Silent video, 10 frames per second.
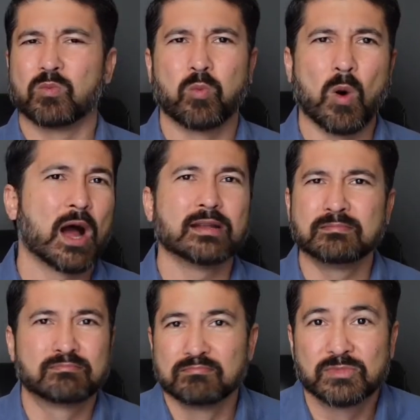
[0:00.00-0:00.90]
why
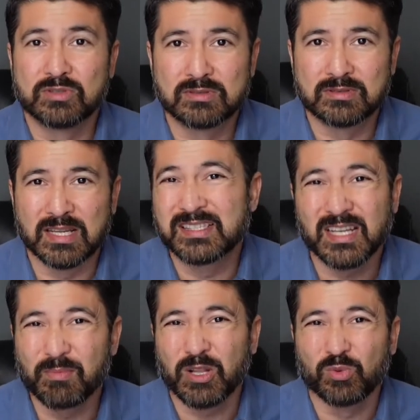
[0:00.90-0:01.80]
does
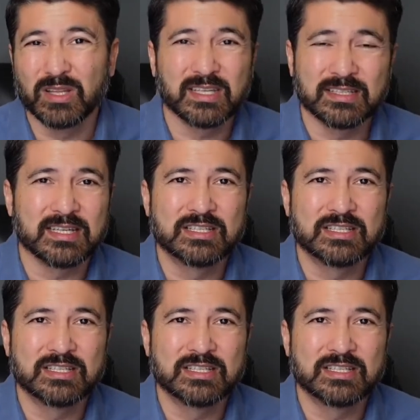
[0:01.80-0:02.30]
anybody really need